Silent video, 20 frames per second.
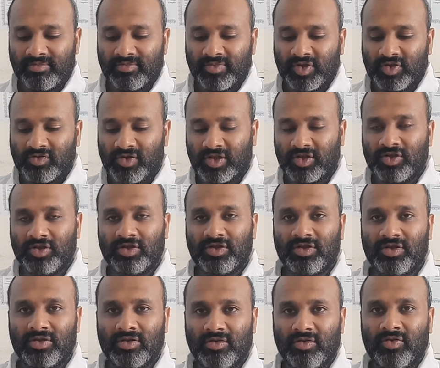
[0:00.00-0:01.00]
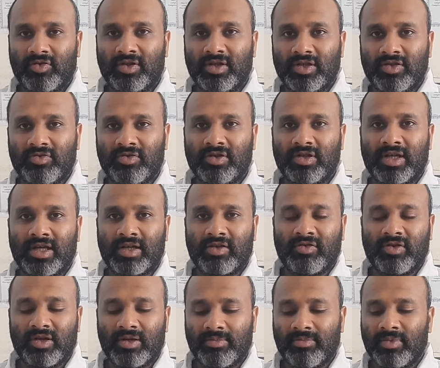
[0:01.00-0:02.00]
structured. Look into a
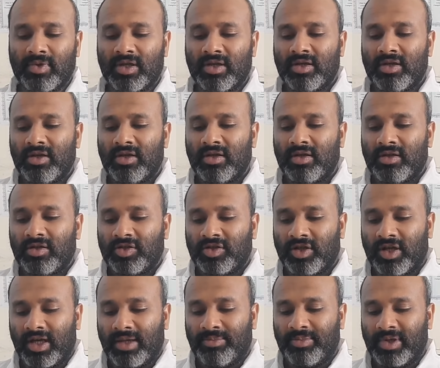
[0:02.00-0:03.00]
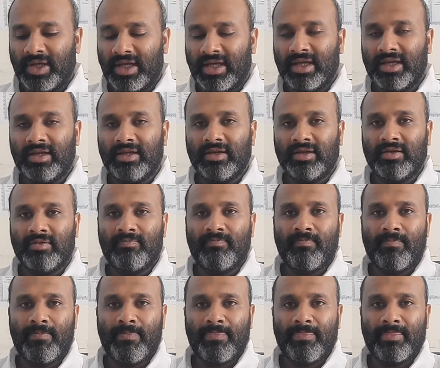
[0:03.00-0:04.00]
diagram, type
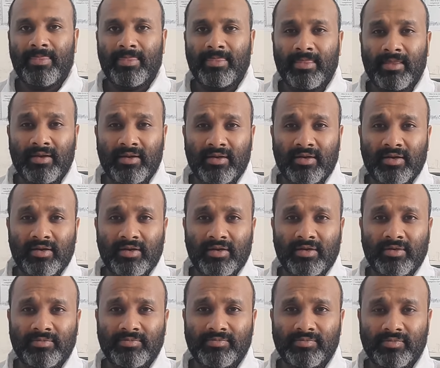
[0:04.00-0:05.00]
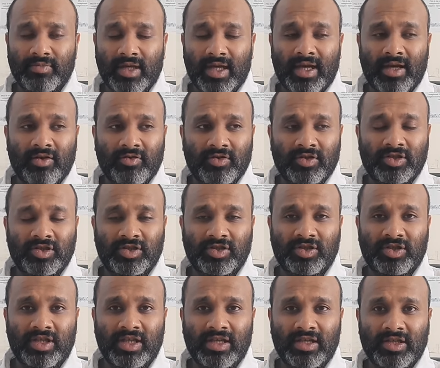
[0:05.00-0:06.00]
in how the
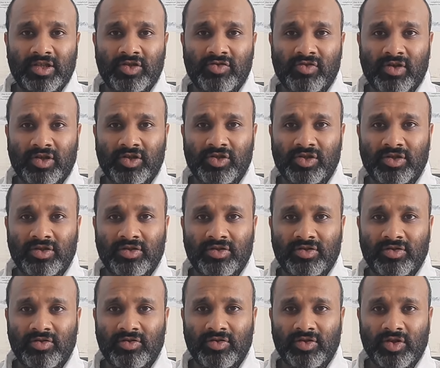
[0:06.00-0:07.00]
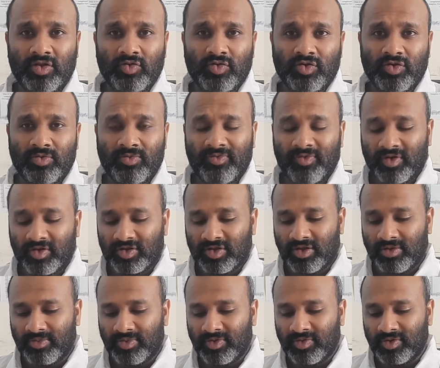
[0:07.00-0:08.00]
skin is structured on YouTube, for
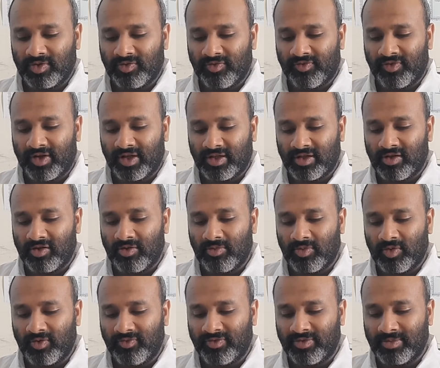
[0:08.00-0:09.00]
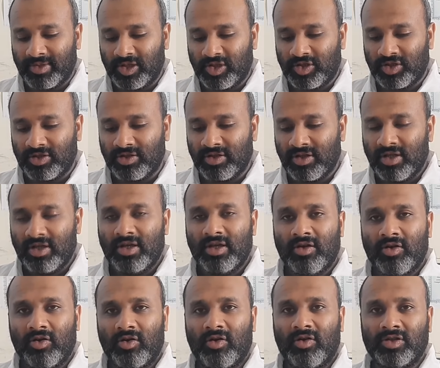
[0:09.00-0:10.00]
example. You'll find a lot more information,
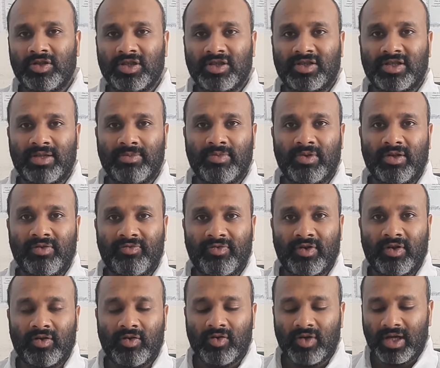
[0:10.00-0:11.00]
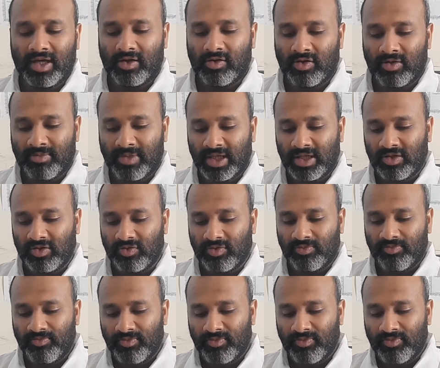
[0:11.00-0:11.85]
or just simply follow our manual.